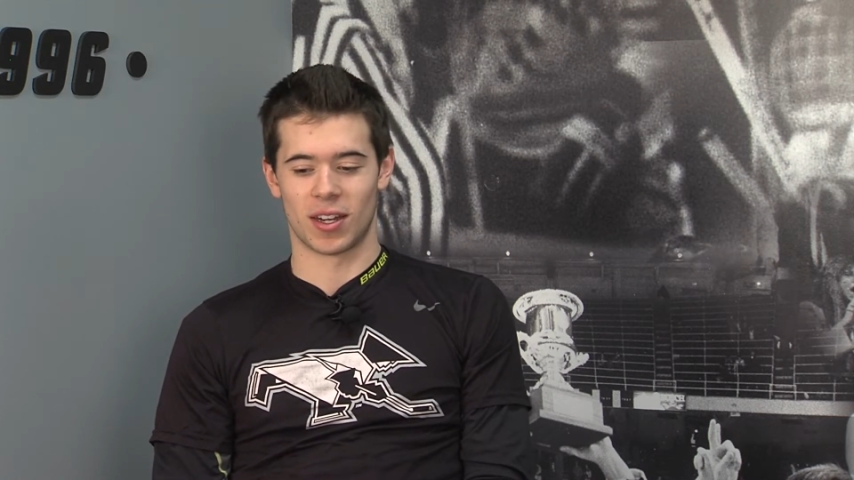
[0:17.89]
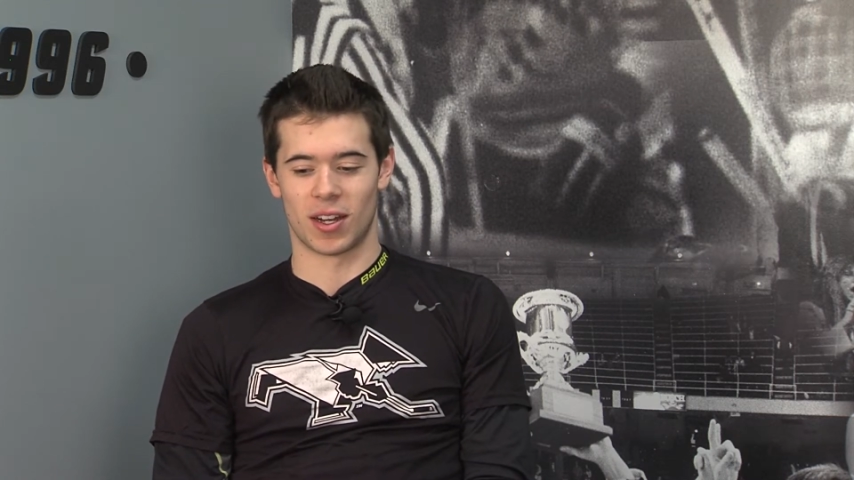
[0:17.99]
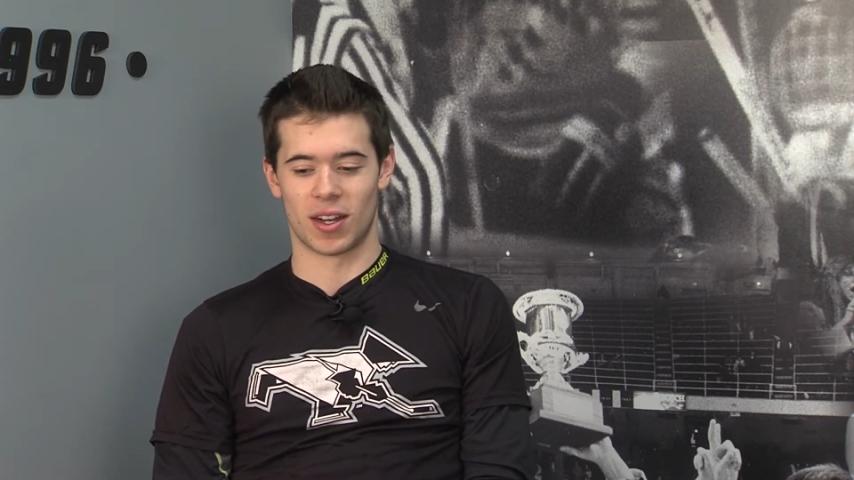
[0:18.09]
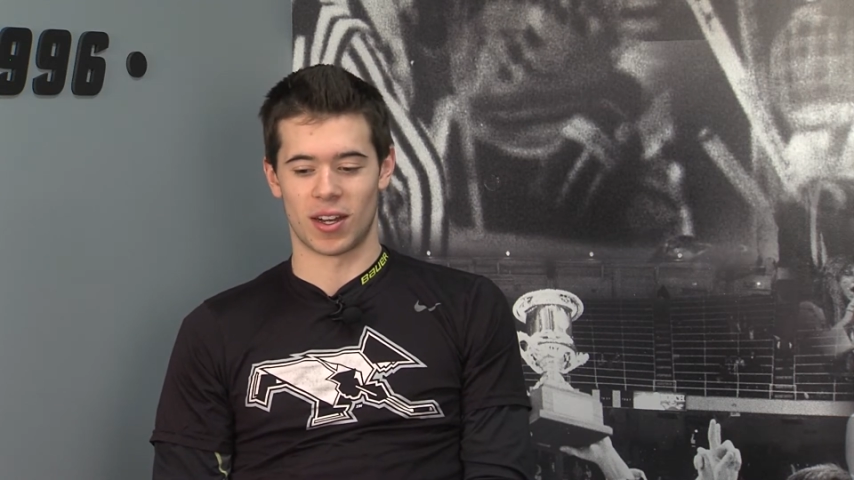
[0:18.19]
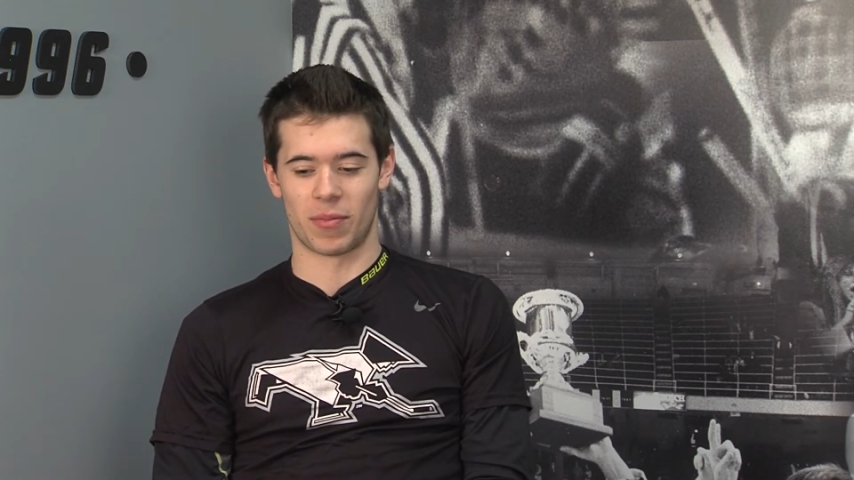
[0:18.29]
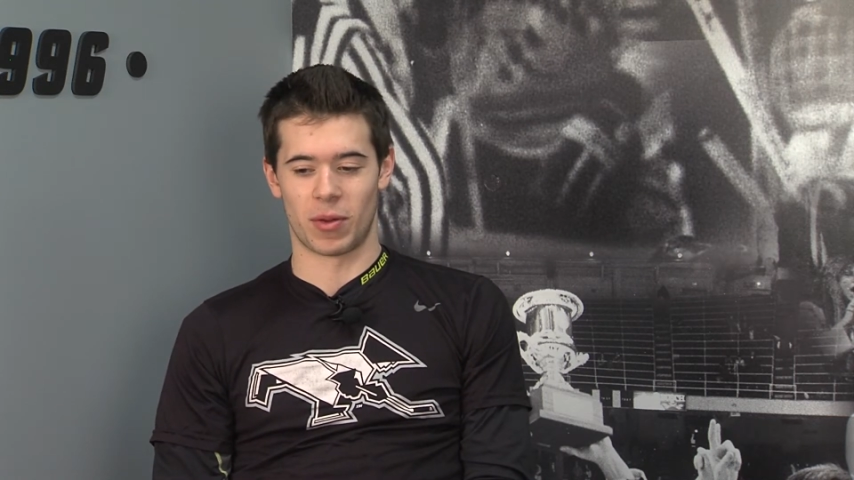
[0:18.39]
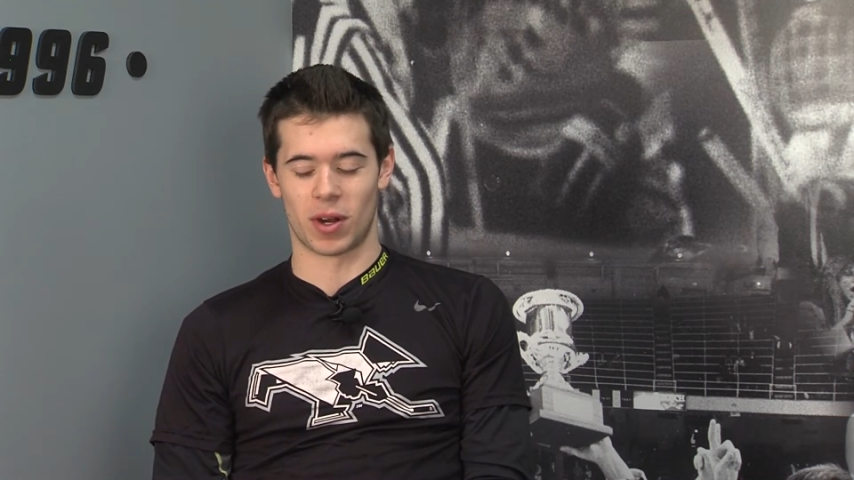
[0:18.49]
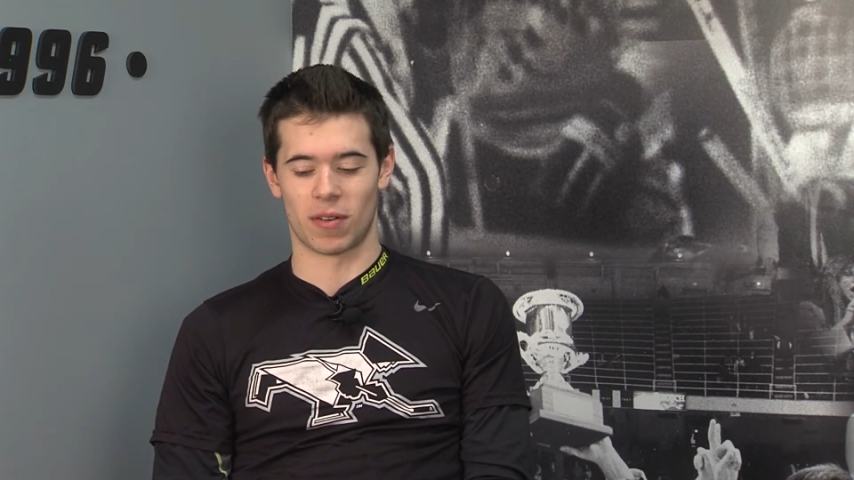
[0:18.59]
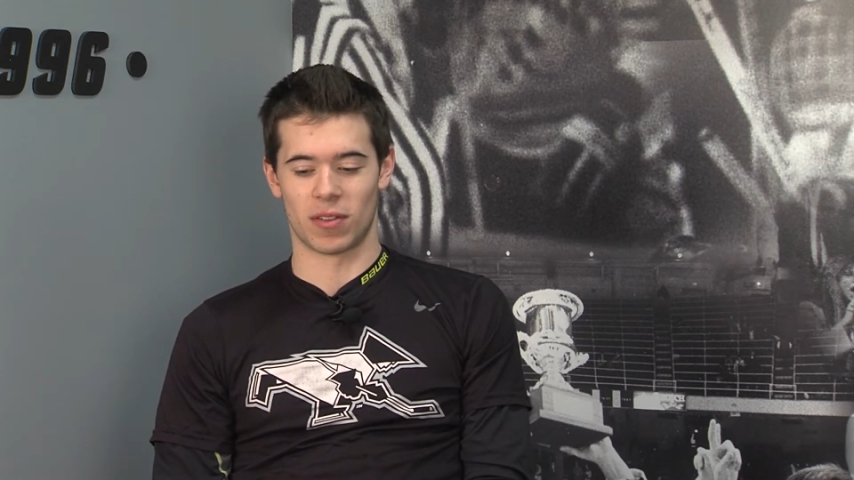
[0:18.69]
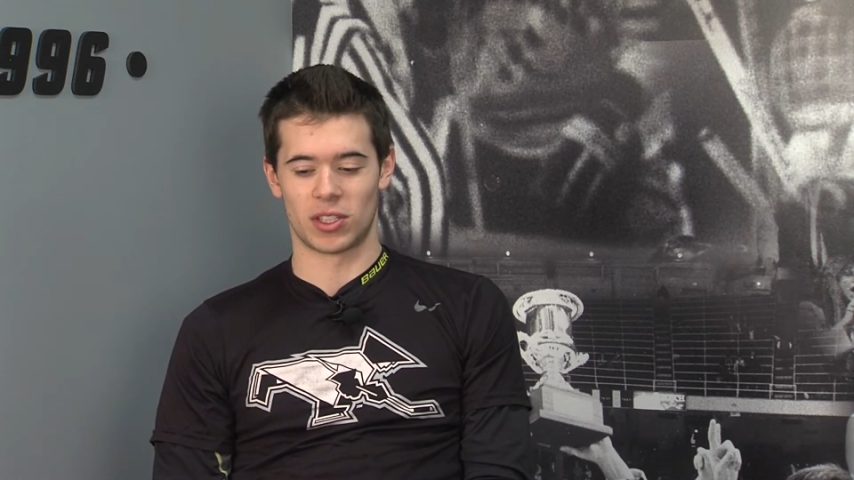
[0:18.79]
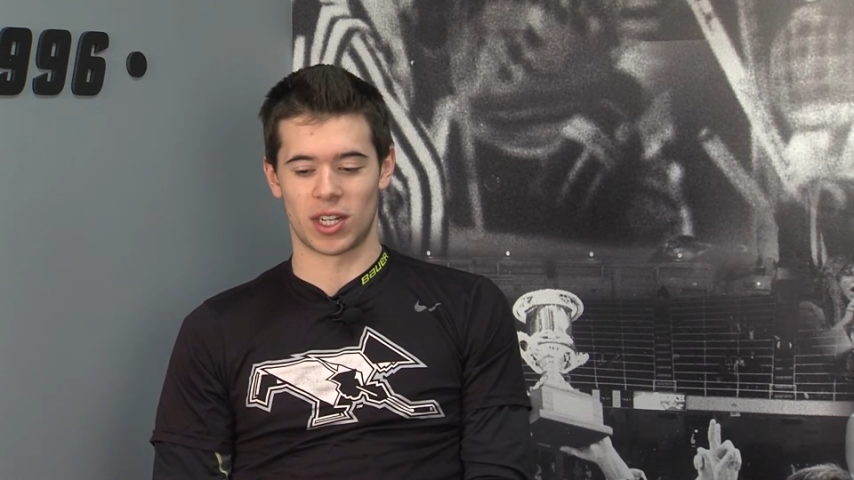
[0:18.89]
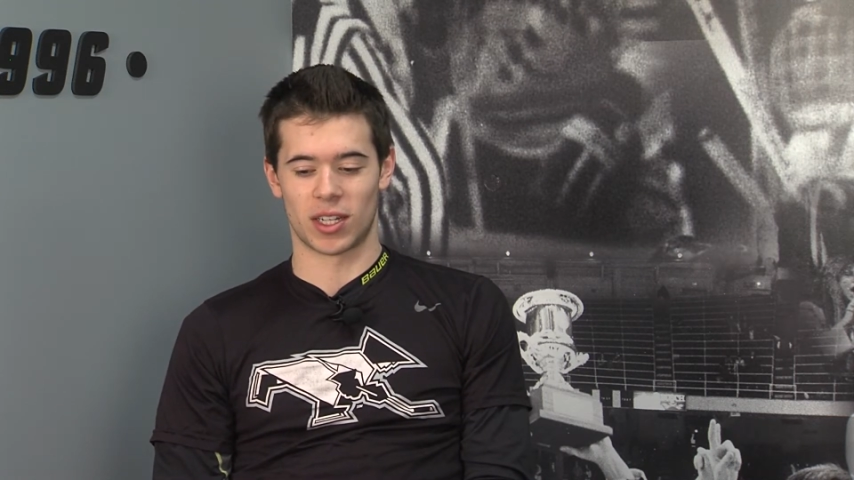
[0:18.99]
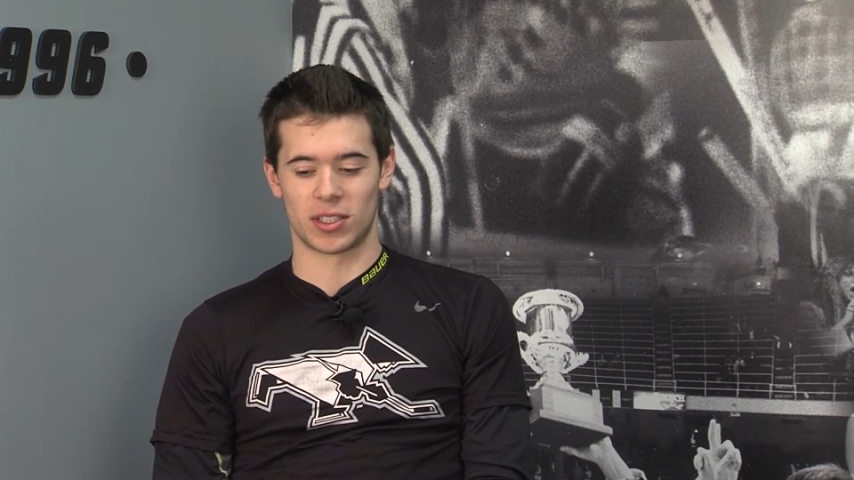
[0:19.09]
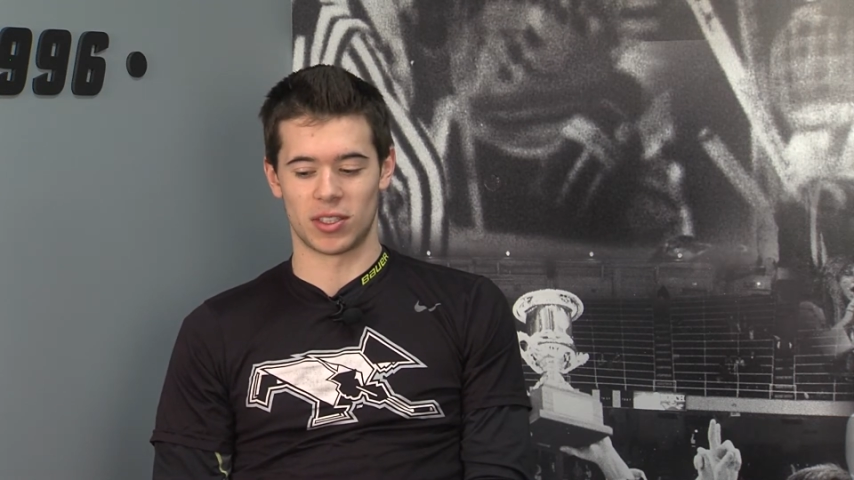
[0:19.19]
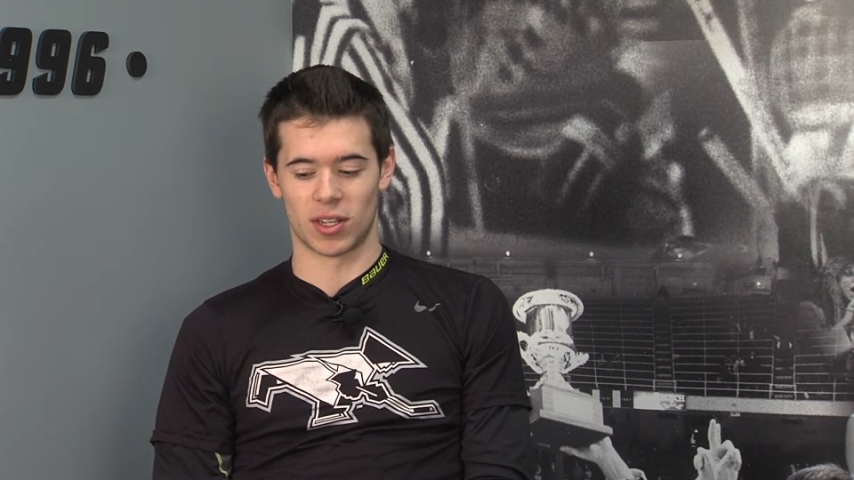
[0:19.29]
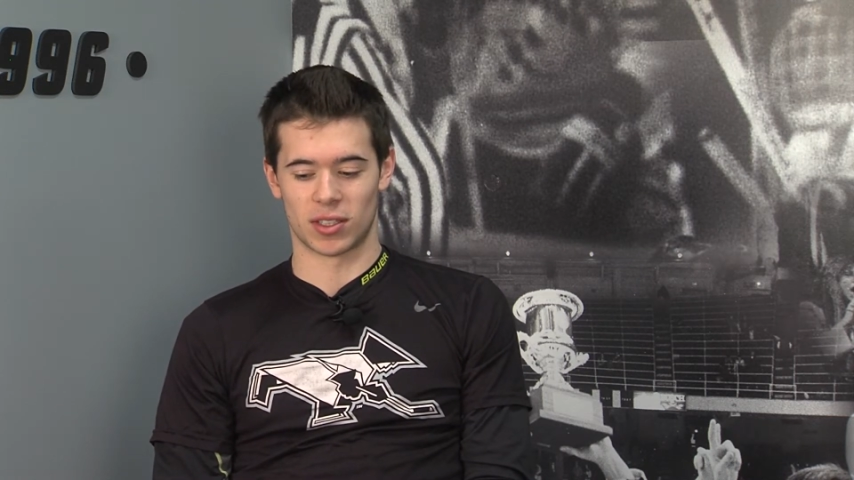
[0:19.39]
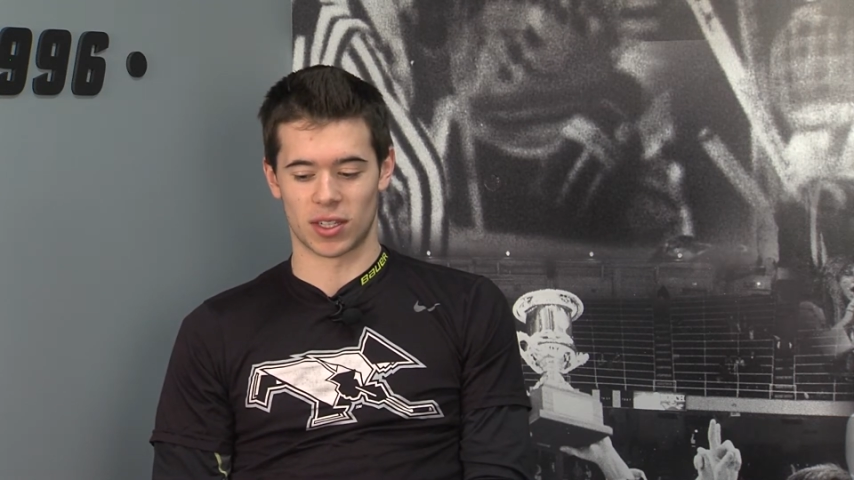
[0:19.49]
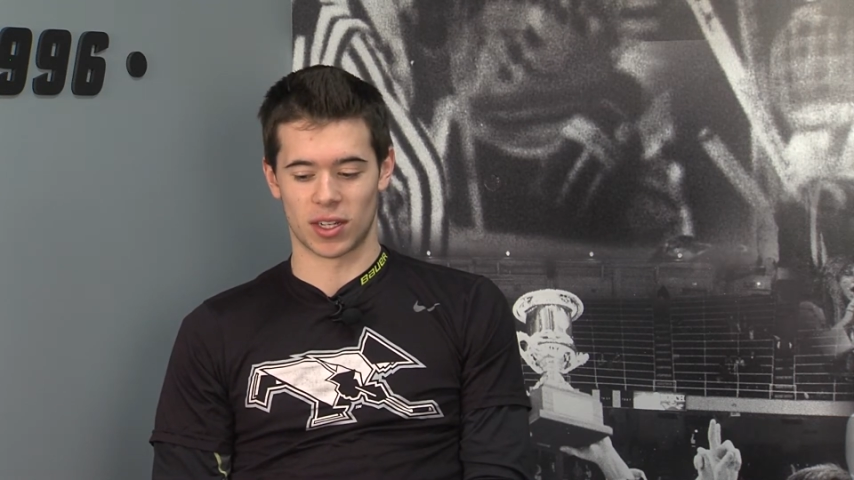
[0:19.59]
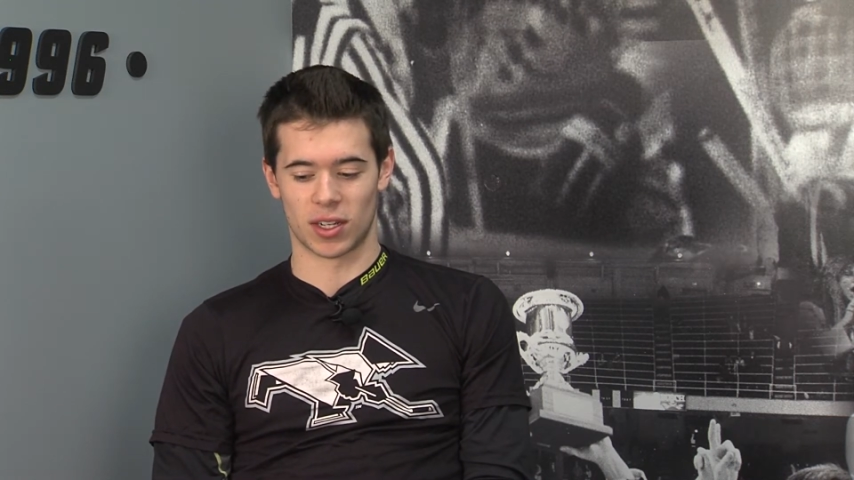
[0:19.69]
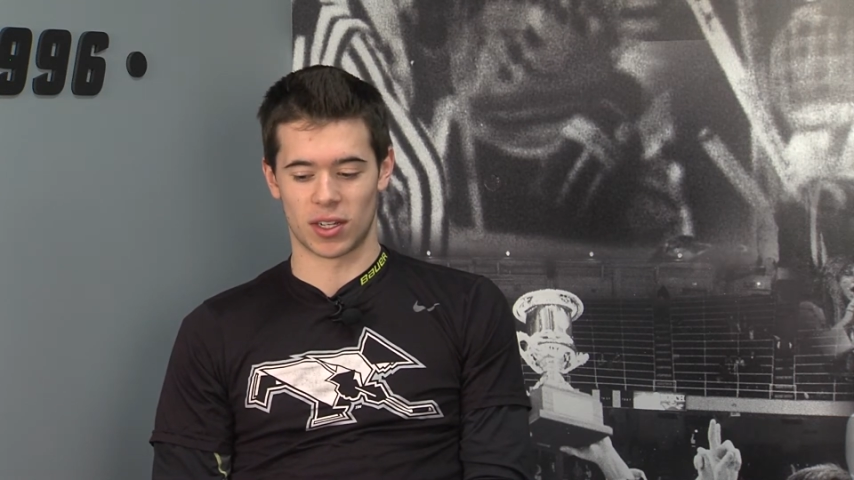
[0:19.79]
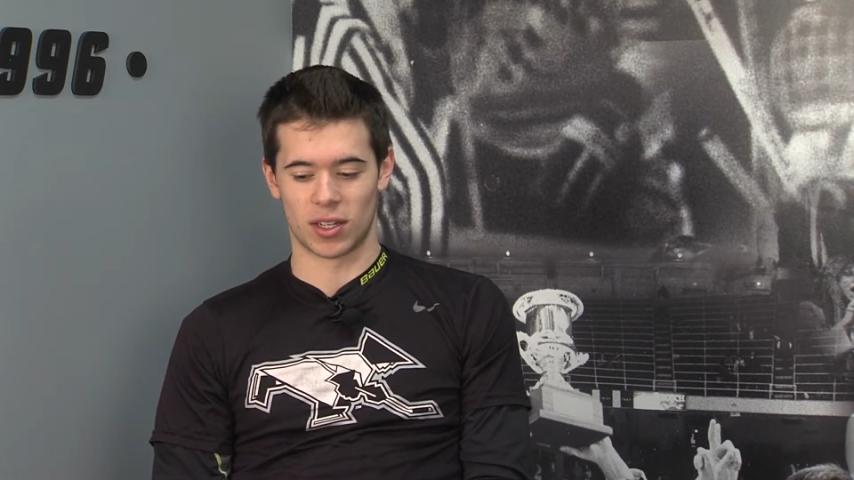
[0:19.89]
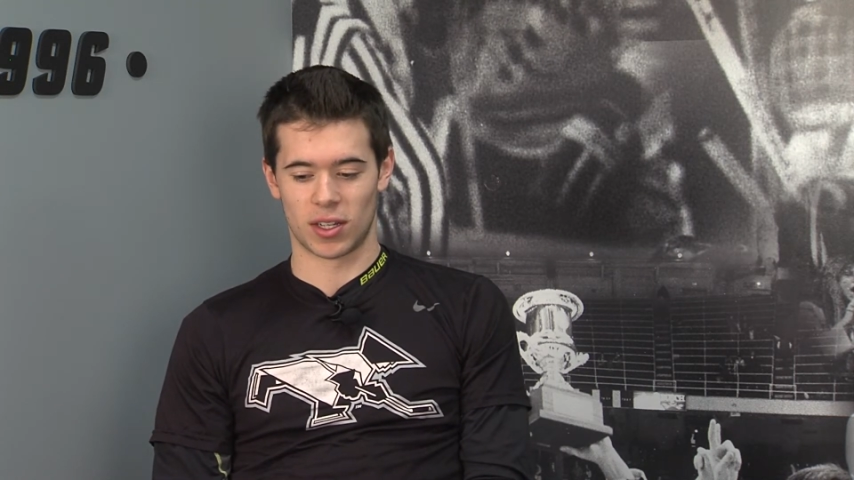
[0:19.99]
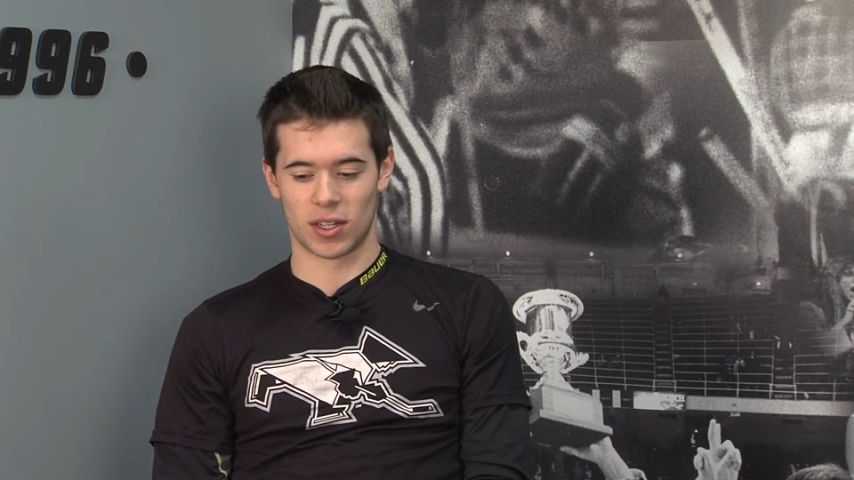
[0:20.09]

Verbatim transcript: Uh, I mean, whenever the chance you get to